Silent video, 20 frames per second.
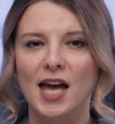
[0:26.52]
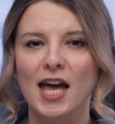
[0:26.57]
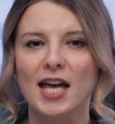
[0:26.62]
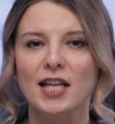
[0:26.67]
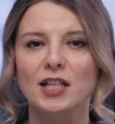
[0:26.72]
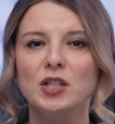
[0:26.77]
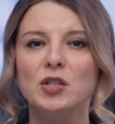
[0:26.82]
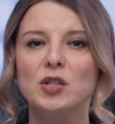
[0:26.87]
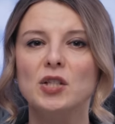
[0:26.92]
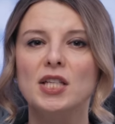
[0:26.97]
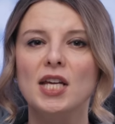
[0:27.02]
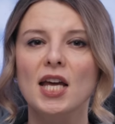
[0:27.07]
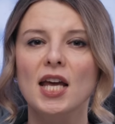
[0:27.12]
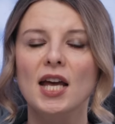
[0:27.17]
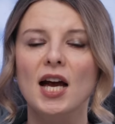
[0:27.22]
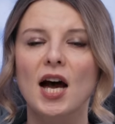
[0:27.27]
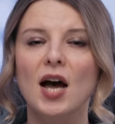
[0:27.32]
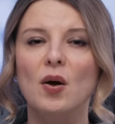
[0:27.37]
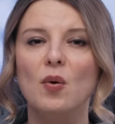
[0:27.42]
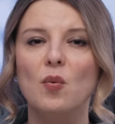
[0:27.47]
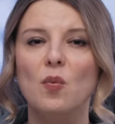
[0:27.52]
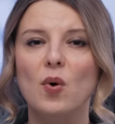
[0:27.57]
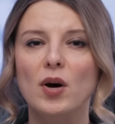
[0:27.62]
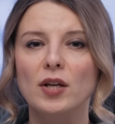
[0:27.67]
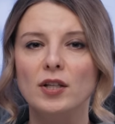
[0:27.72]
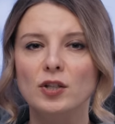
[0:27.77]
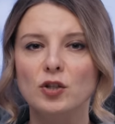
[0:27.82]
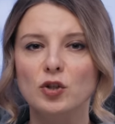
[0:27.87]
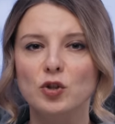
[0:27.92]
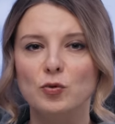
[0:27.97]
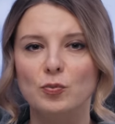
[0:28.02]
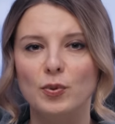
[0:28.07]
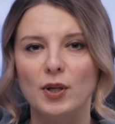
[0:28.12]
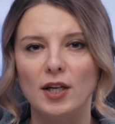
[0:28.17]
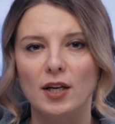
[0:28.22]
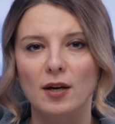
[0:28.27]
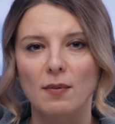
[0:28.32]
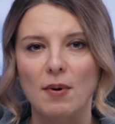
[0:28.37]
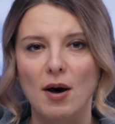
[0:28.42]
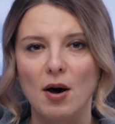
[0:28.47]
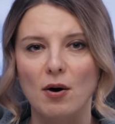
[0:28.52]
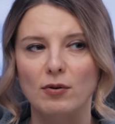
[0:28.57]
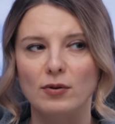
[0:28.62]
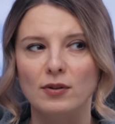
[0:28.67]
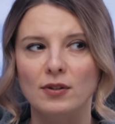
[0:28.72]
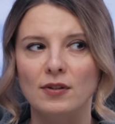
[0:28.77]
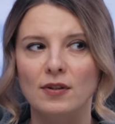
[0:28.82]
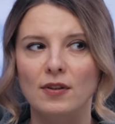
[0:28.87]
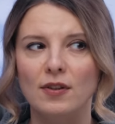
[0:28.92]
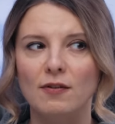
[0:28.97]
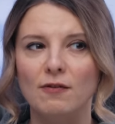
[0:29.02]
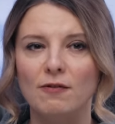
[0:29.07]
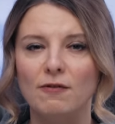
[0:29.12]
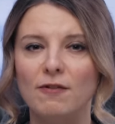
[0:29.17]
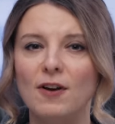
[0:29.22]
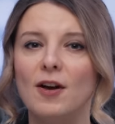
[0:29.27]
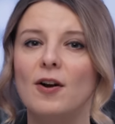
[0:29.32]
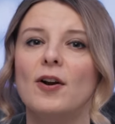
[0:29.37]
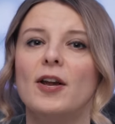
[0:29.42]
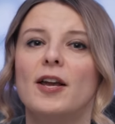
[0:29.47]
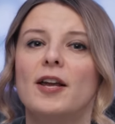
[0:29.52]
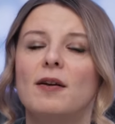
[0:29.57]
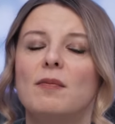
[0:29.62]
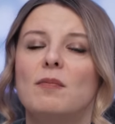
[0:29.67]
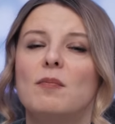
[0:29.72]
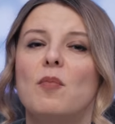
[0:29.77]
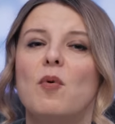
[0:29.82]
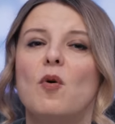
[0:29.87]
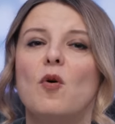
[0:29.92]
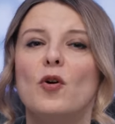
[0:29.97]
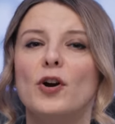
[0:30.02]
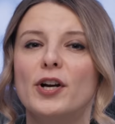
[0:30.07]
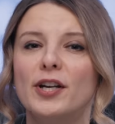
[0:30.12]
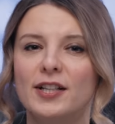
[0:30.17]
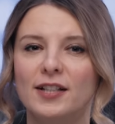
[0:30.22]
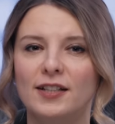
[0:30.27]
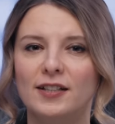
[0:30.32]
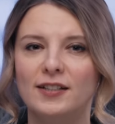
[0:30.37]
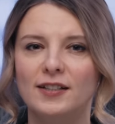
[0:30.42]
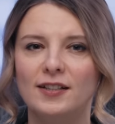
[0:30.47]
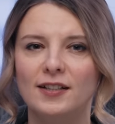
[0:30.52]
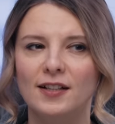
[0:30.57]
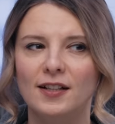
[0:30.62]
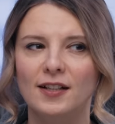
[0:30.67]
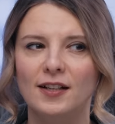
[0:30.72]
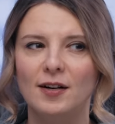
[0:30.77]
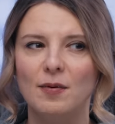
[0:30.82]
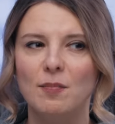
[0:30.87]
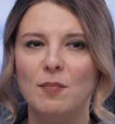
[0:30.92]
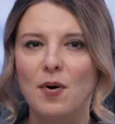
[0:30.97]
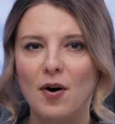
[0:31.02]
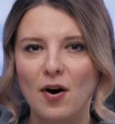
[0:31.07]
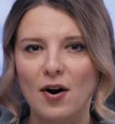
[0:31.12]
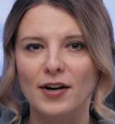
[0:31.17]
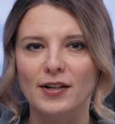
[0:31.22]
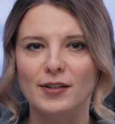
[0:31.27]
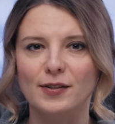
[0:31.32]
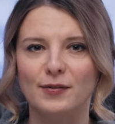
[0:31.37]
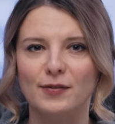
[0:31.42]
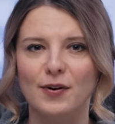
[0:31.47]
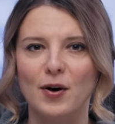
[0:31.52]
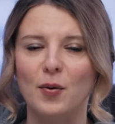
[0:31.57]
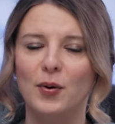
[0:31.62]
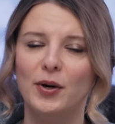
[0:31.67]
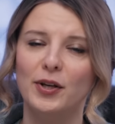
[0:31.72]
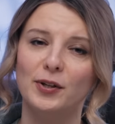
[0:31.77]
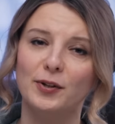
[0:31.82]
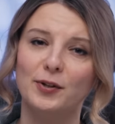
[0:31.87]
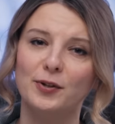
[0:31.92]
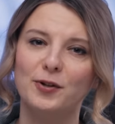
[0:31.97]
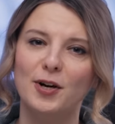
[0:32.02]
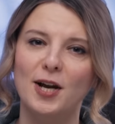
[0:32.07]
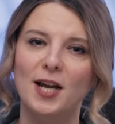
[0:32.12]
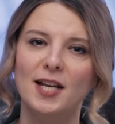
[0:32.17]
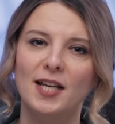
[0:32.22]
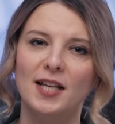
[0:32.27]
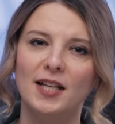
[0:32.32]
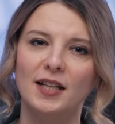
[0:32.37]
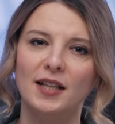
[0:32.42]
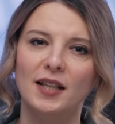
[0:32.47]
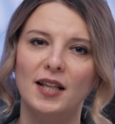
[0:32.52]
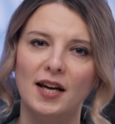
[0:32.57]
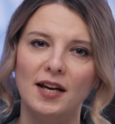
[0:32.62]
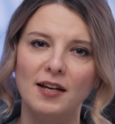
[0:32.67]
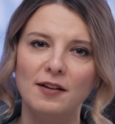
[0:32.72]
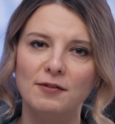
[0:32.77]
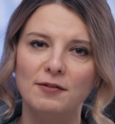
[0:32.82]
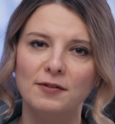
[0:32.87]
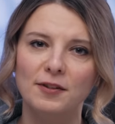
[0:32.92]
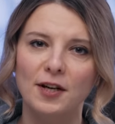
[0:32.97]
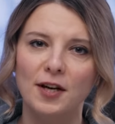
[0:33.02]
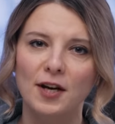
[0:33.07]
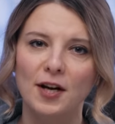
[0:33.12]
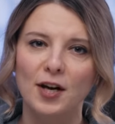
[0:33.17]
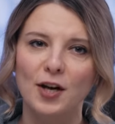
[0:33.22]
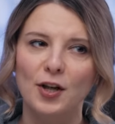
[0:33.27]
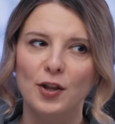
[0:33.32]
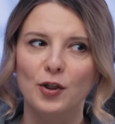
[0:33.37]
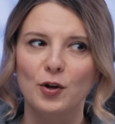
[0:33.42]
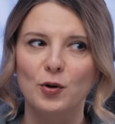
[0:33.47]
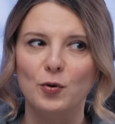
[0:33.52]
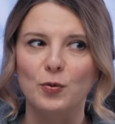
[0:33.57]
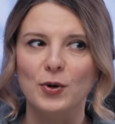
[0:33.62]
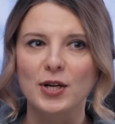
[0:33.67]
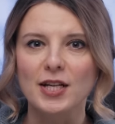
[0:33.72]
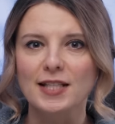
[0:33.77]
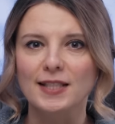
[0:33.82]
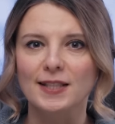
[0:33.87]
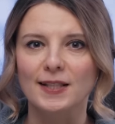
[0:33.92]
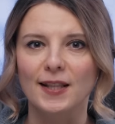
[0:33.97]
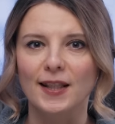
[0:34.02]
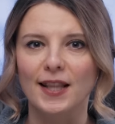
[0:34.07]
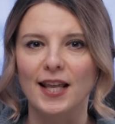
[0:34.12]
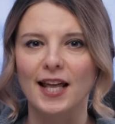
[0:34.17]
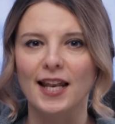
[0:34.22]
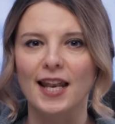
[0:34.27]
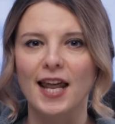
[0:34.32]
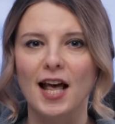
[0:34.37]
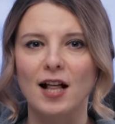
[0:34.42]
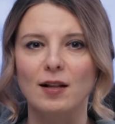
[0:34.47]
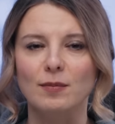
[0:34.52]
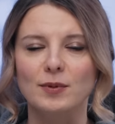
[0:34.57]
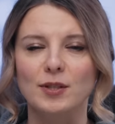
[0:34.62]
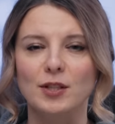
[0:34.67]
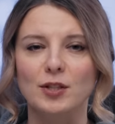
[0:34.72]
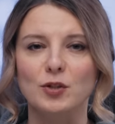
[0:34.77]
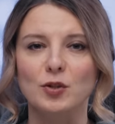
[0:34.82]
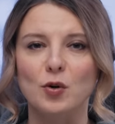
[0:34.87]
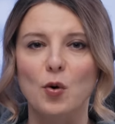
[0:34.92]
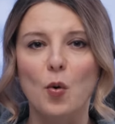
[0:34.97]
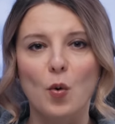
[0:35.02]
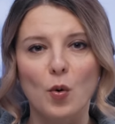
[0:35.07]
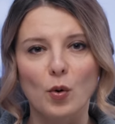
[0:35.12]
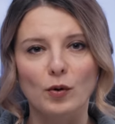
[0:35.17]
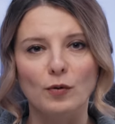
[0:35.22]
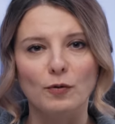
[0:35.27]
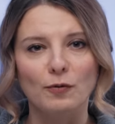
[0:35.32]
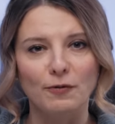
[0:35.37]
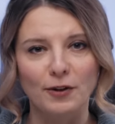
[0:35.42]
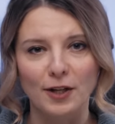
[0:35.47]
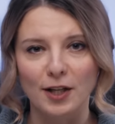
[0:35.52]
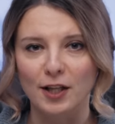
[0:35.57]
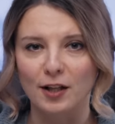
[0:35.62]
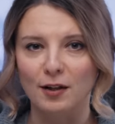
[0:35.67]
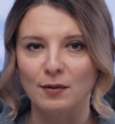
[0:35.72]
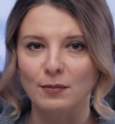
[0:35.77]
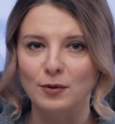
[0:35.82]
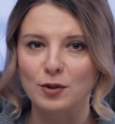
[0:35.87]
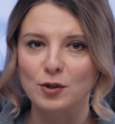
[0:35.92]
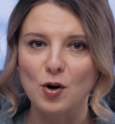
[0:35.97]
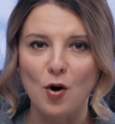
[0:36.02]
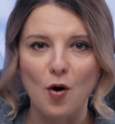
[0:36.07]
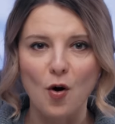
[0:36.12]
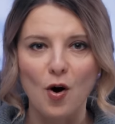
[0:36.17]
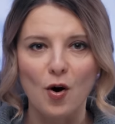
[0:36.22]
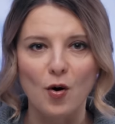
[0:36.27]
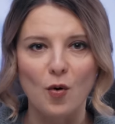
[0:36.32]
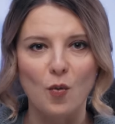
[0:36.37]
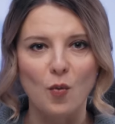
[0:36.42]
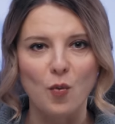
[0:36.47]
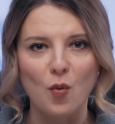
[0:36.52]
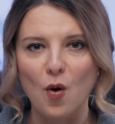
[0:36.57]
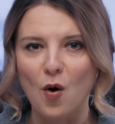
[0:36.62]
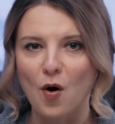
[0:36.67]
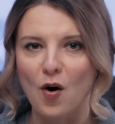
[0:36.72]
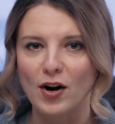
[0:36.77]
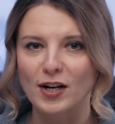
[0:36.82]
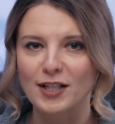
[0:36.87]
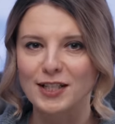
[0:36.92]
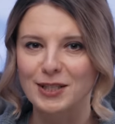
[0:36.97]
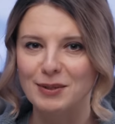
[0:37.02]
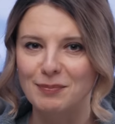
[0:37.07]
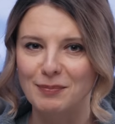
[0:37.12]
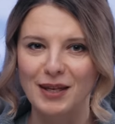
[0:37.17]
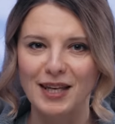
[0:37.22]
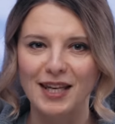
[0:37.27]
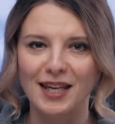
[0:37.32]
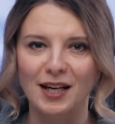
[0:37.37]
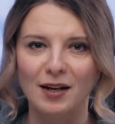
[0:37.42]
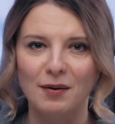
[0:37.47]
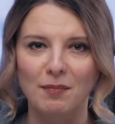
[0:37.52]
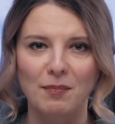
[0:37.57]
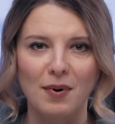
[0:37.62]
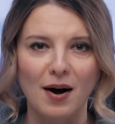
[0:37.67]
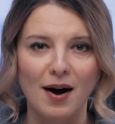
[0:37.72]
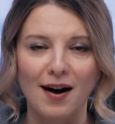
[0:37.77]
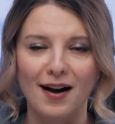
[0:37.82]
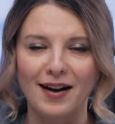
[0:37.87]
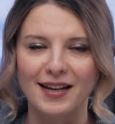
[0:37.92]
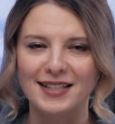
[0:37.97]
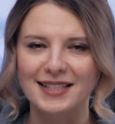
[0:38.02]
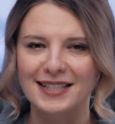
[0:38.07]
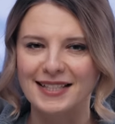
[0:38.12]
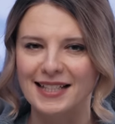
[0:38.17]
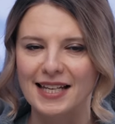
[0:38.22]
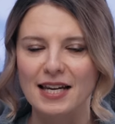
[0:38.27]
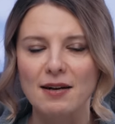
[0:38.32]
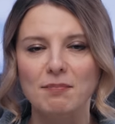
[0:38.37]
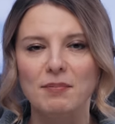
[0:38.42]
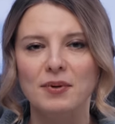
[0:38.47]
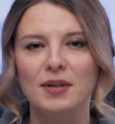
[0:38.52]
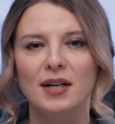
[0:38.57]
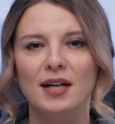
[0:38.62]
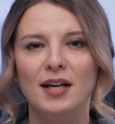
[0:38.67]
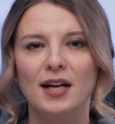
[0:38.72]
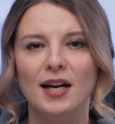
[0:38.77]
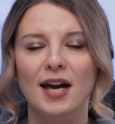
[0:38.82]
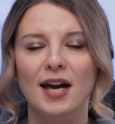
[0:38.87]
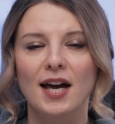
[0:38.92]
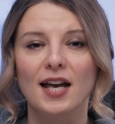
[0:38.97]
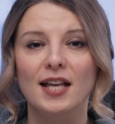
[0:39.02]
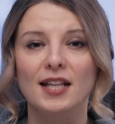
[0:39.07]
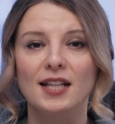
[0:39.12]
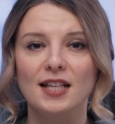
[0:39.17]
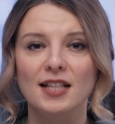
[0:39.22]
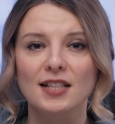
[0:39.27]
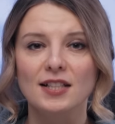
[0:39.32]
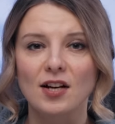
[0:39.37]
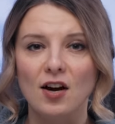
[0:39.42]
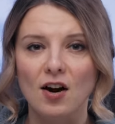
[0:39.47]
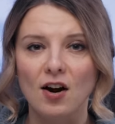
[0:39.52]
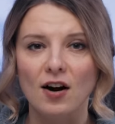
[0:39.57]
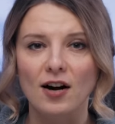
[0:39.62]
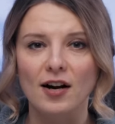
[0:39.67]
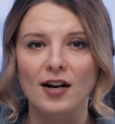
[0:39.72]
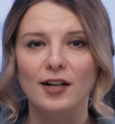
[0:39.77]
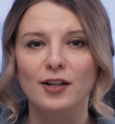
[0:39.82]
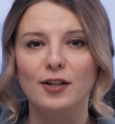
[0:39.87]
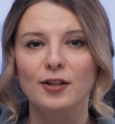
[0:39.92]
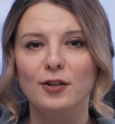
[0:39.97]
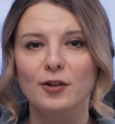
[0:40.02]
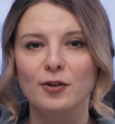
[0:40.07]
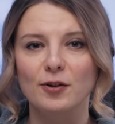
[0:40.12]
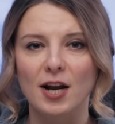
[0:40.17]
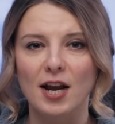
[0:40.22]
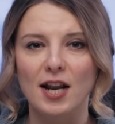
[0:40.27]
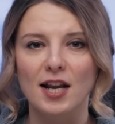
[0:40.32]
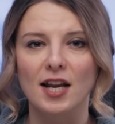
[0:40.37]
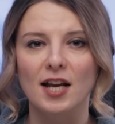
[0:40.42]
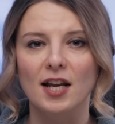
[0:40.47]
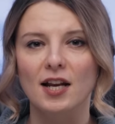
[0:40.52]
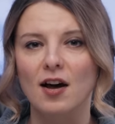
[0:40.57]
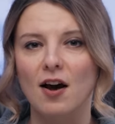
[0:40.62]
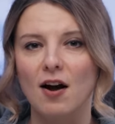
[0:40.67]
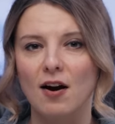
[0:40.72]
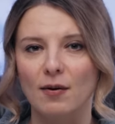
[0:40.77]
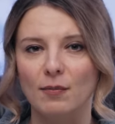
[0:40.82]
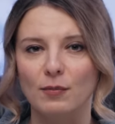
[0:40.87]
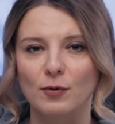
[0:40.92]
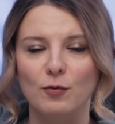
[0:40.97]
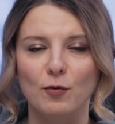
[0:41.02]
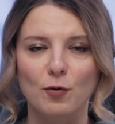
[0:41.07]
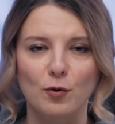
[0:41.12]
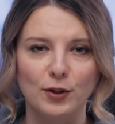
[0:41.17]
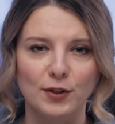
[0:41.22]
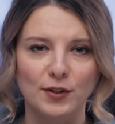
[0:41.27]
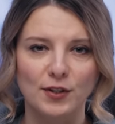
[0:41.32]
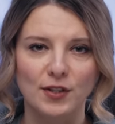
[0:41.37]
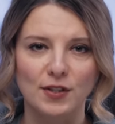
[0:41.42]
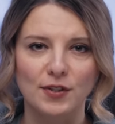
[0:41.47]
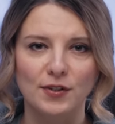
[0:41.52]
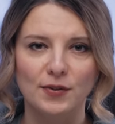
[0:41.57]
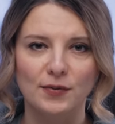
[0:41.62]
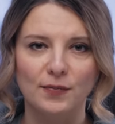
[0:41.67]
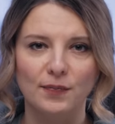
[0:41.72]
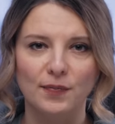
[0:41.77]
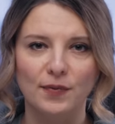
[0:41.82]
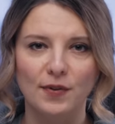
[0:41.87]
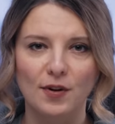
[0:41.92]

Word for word: And today I want to speak about the very important part of our Ukrainian life, the reason that helps us all film, talk, walk, speak, buy, sleep, and these are Ukrainian Armed Forces.